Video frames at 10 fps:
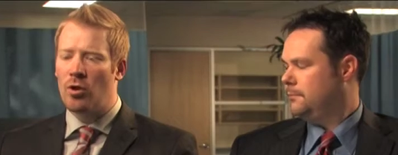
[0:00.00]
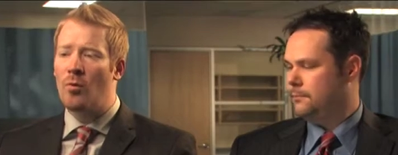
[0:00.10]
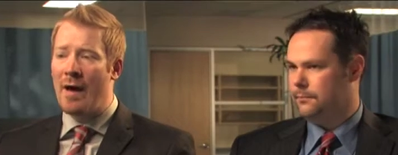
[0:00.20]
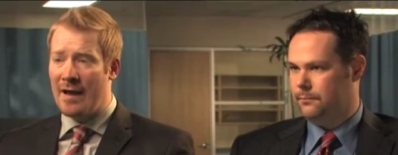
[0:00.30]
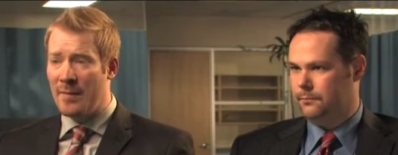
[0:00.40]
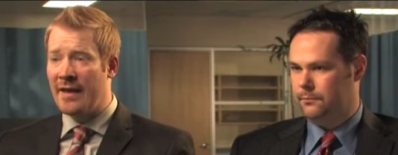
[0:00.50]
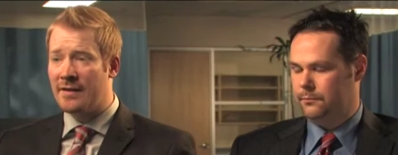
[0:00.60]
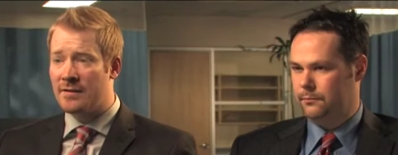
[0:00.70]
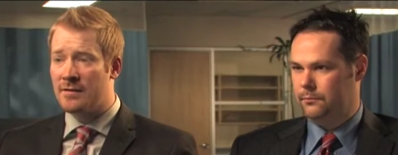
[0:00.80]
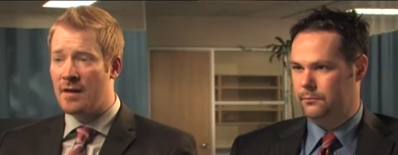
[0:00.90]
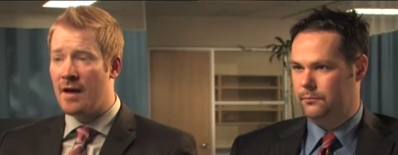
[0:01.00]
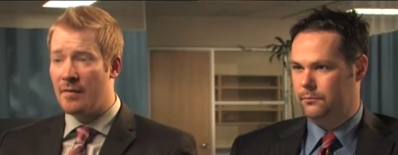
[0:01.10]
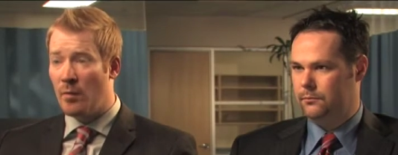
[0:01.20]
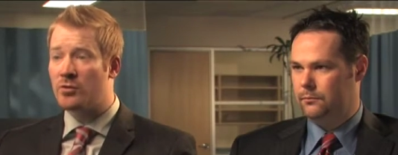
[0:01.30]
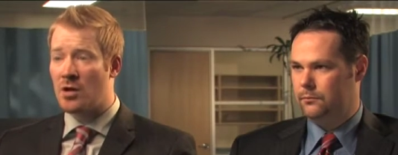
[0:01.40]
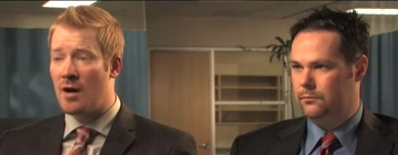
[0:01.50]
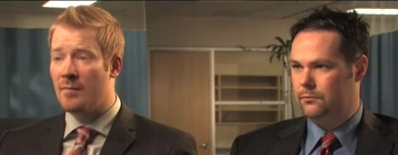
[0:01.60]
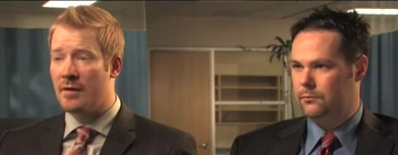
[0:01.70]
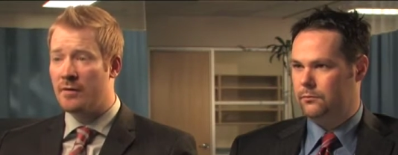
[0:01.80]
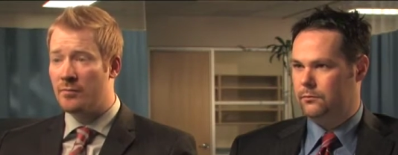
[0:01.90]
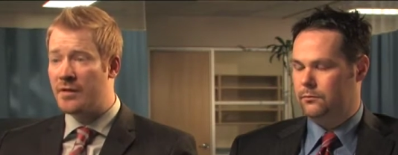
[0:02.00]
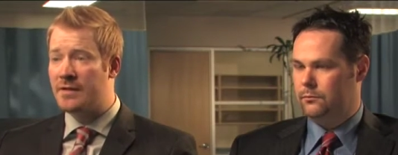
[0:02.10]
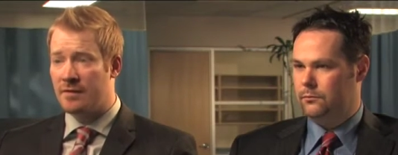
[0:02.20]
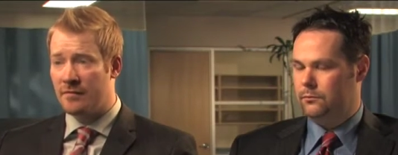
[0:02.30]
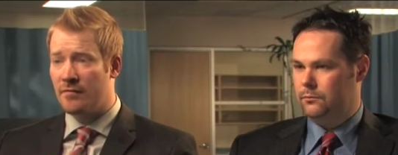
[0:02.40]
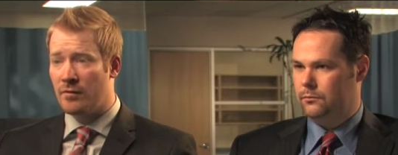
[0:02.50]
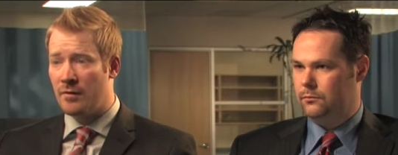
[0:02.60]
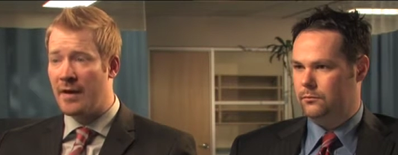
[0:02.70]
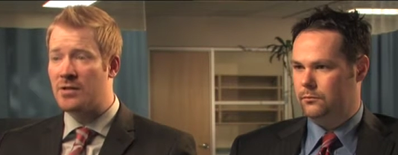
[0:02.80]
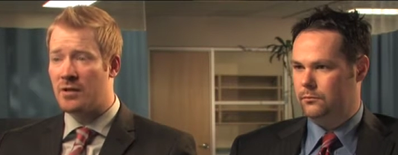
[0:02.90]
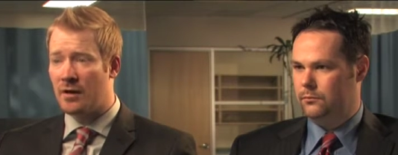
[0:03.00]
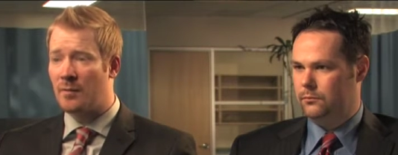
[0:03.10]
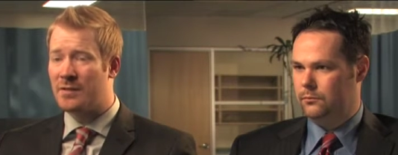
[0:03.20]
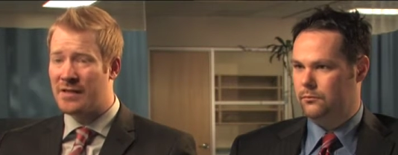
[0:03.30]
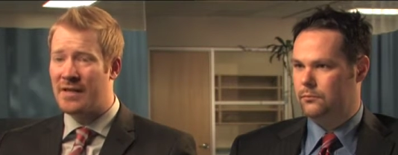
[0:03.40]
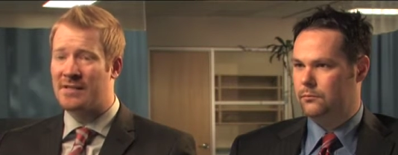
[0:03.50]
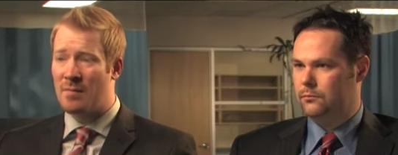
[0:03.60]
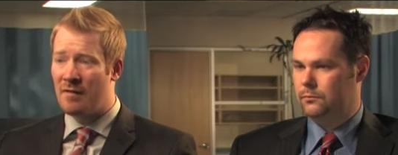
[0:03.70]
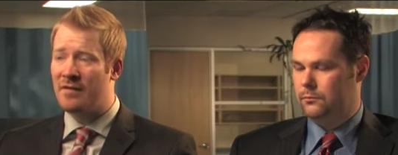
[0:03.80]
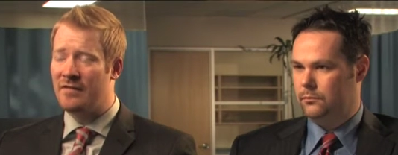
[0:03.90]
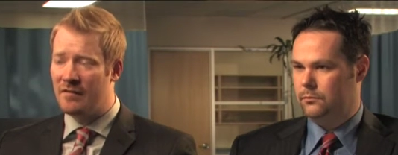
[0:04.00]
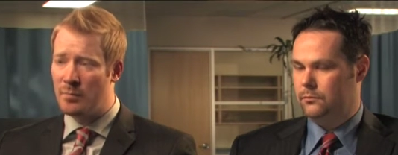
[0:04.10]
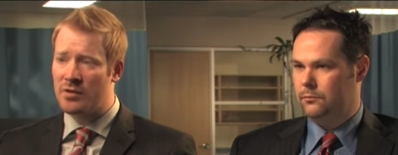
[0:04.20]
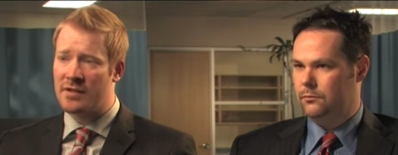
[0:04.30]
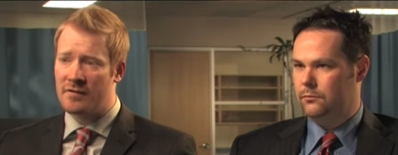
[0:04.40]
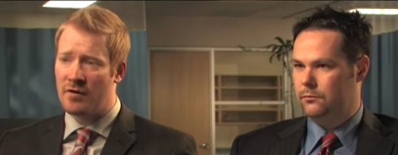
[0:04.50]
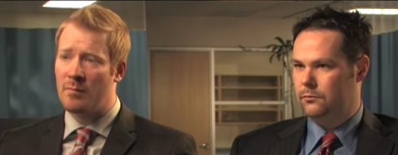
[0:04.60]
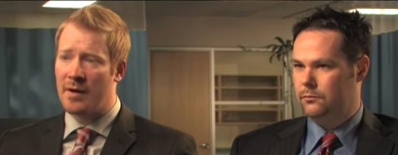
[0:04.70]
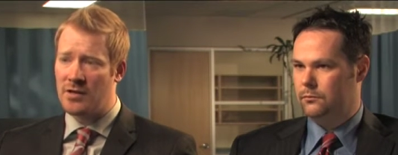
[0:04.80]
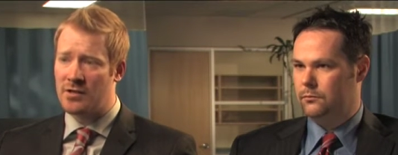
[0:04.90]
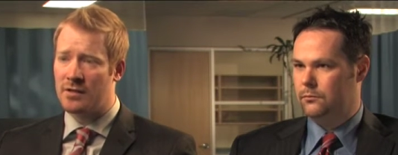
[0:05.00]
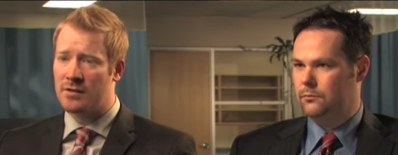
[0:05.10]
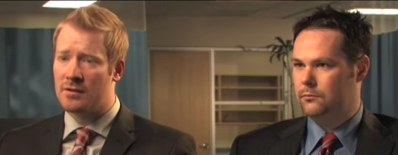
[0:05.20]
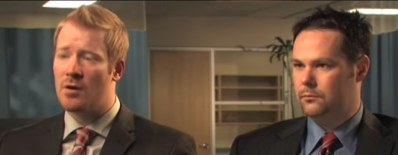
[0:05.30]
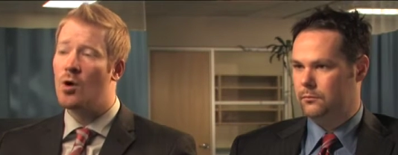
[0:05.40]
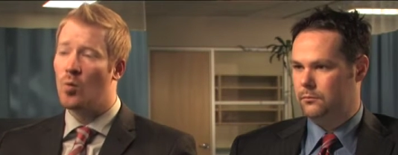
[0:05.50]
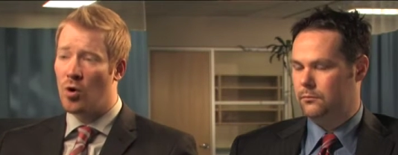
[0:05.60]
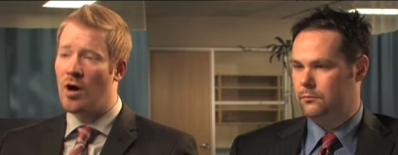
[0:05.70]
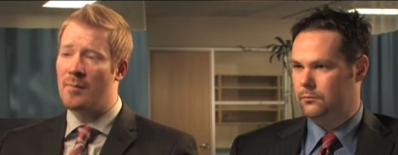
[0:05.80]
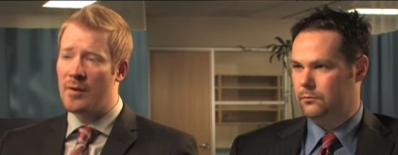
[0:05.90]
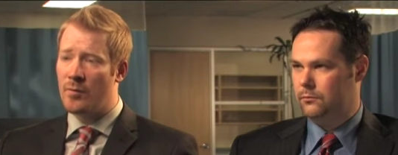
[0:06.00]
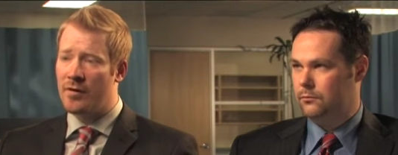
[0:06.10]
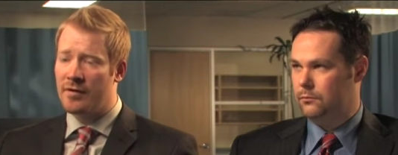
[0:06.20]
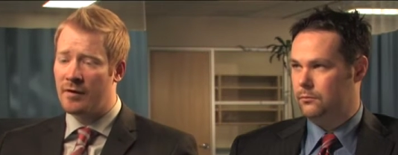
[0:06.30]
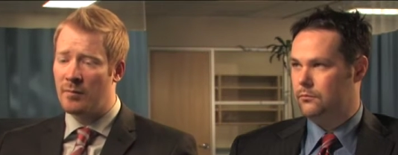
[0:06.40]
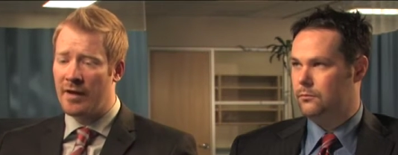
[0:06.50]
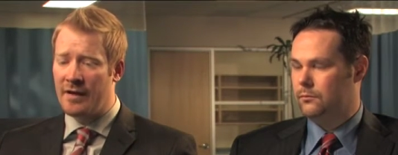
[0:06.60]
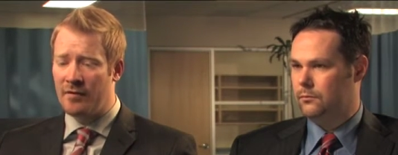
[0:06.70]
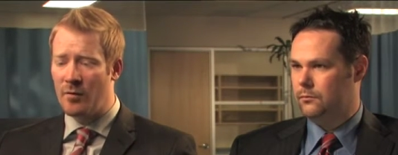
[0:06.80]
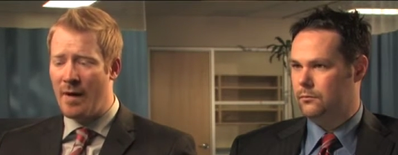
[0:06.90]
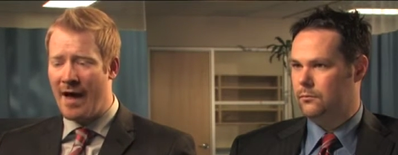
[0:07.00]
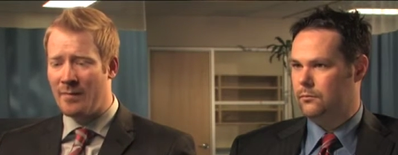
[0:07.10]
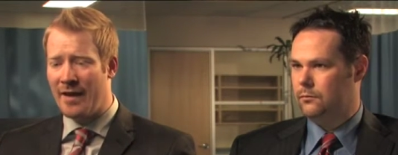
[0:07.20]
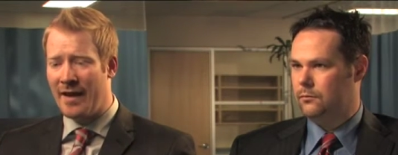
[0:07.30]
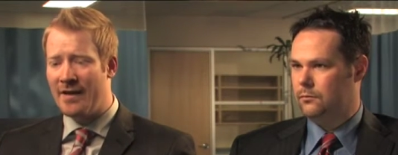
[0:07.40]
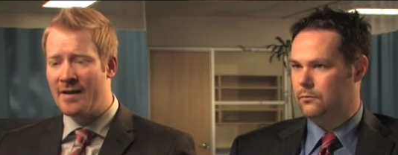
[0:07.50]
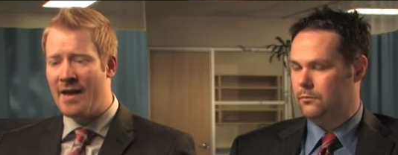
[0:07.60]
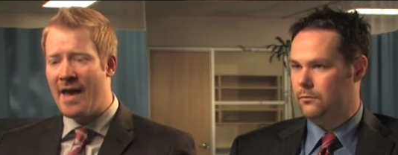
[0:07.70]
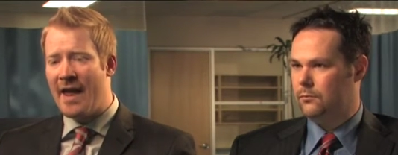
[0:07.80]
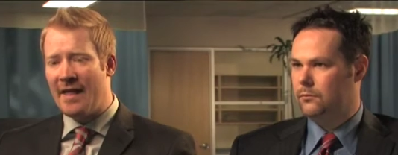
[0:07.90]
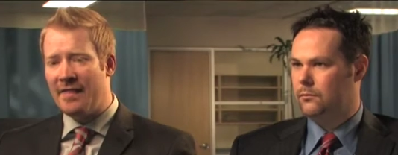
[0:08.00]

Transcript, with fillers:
Speaker 1: low back pain is uh, the most common reason for a patient to come see us. About 50% of our patients will come in with a complaint of low back pain. And I